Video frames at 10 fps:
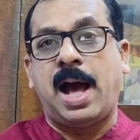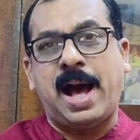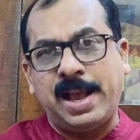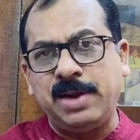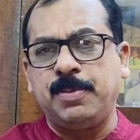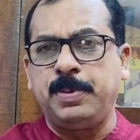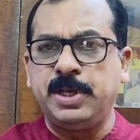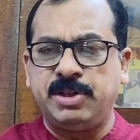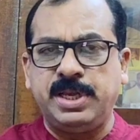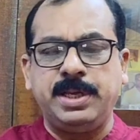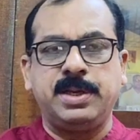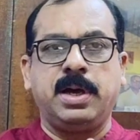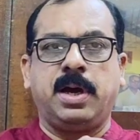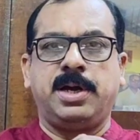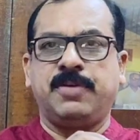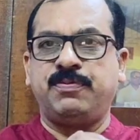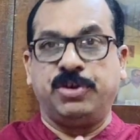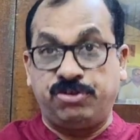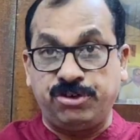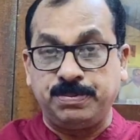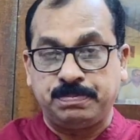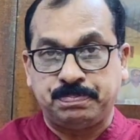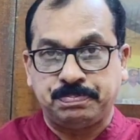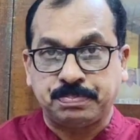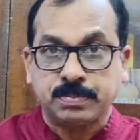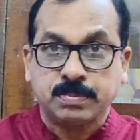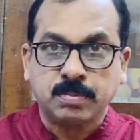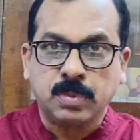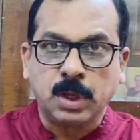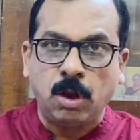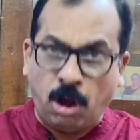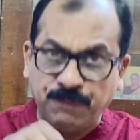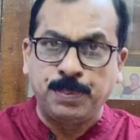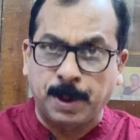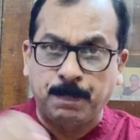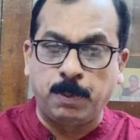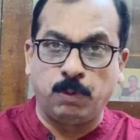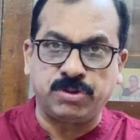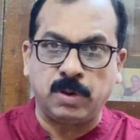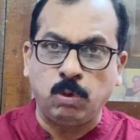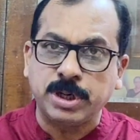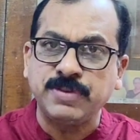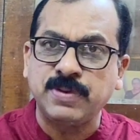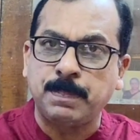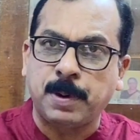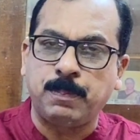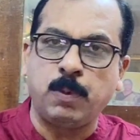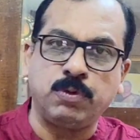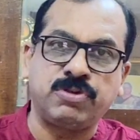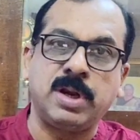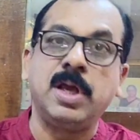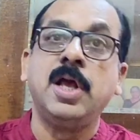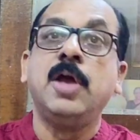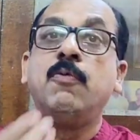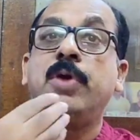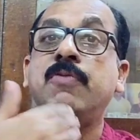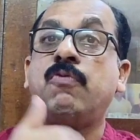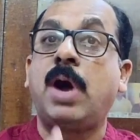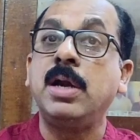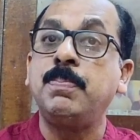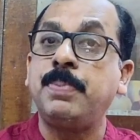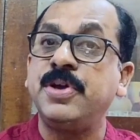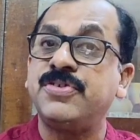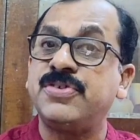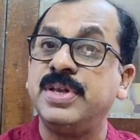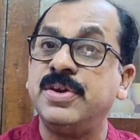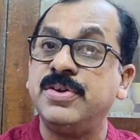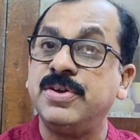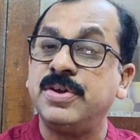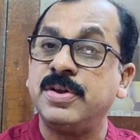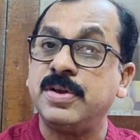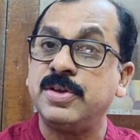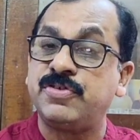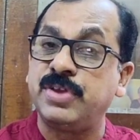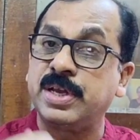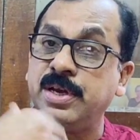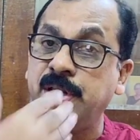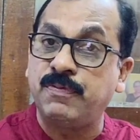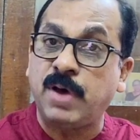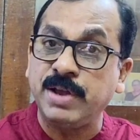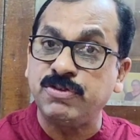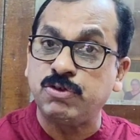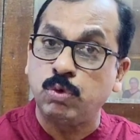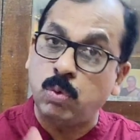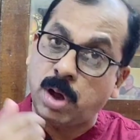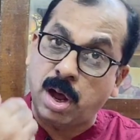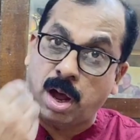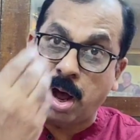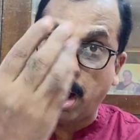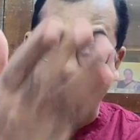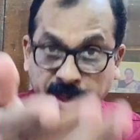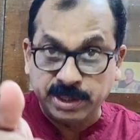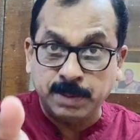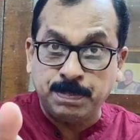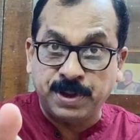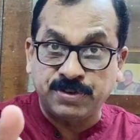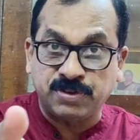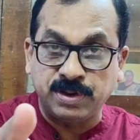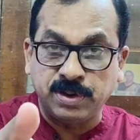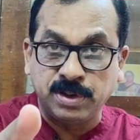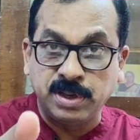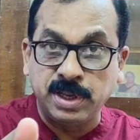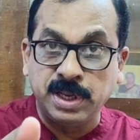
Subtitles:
I'll repeat the definition of proposal. What is a proposal? When one person signifies to another person